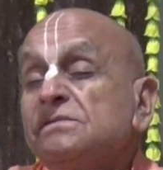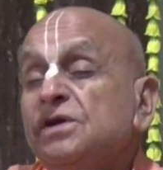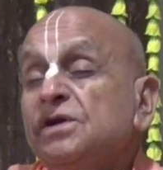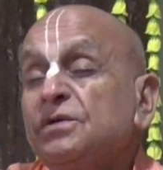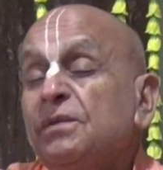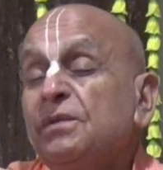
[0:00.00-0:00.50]

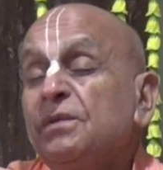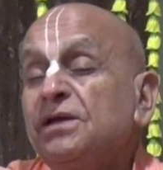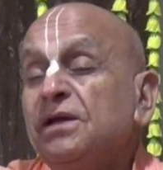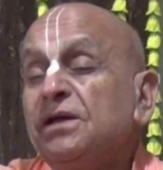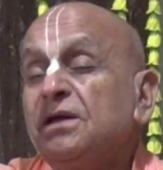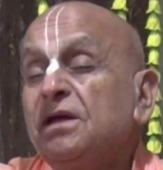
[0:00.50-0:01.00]
Just
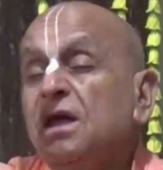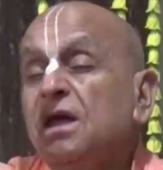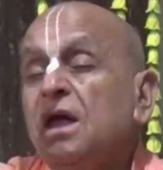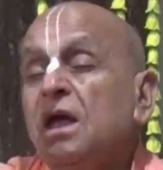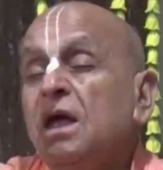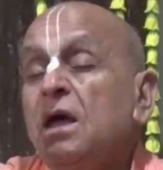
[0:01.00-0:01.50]
imagine.
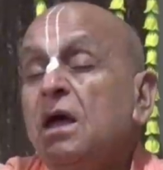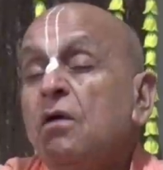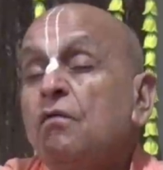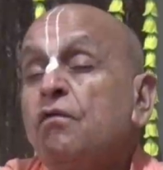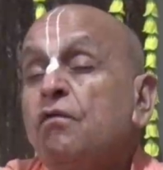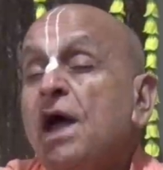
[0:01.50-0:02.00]

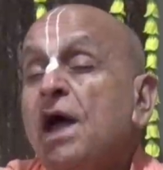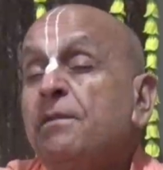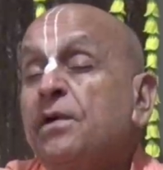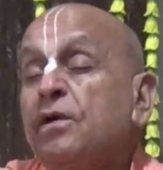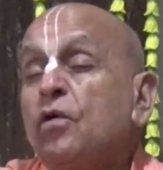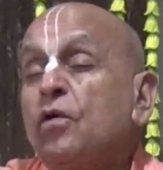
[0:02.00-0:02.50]
5
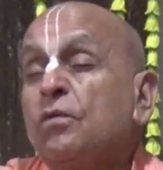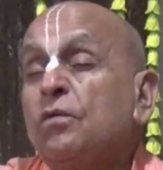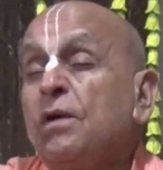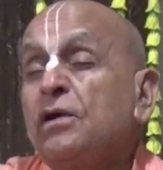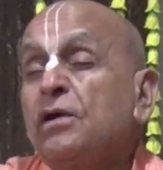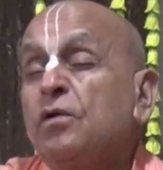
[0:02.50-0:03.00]
crore.
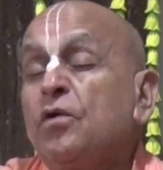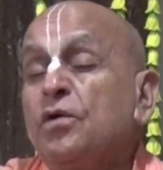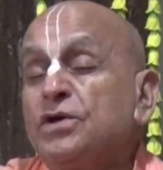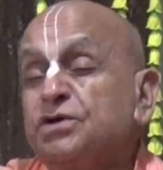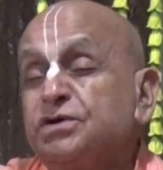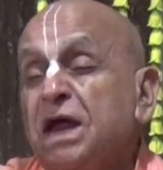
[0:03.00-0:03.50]
1 crore
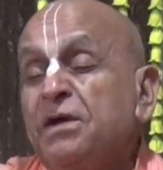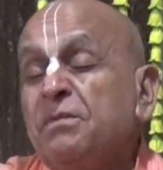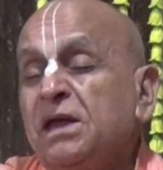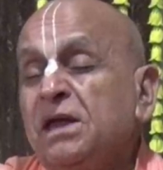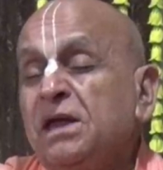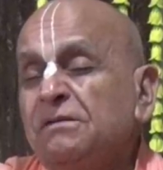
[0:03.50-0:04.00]
is 10
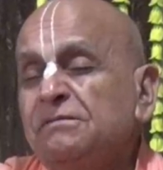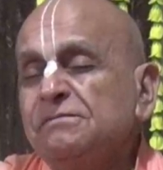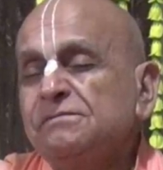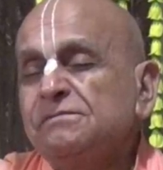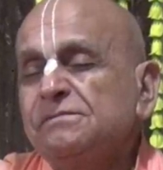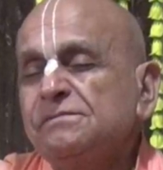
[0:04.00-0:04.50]
million.
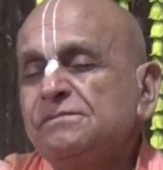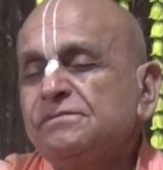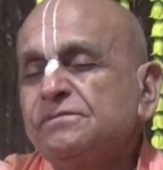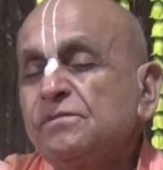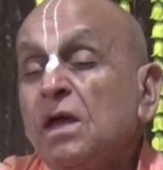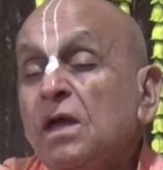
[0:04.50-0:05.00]

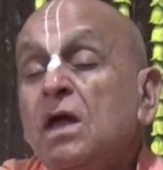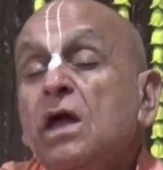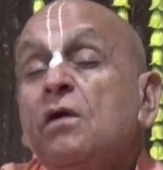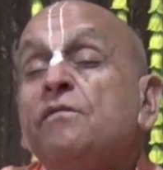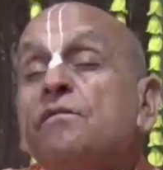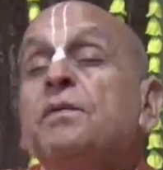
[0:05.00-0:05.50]

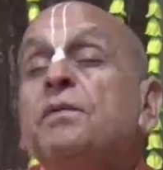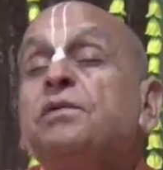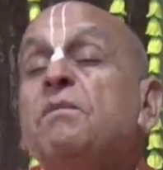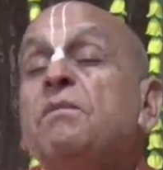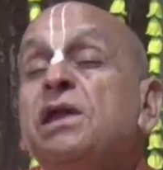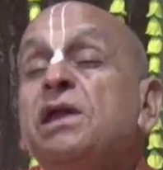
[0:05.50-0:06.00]
50
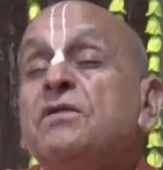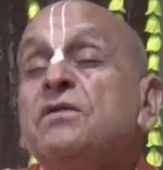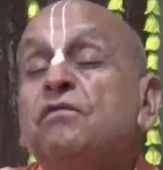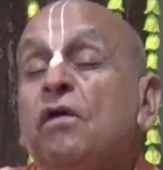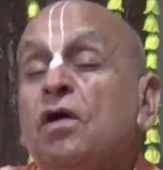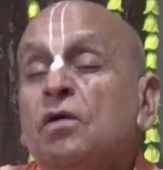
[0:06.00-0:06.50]
million
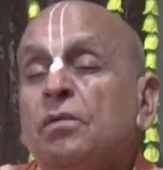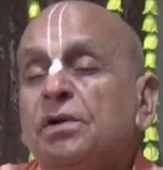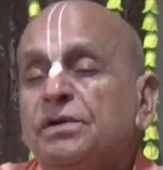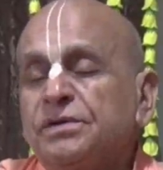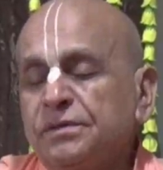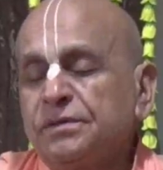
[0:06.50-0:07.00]
followers.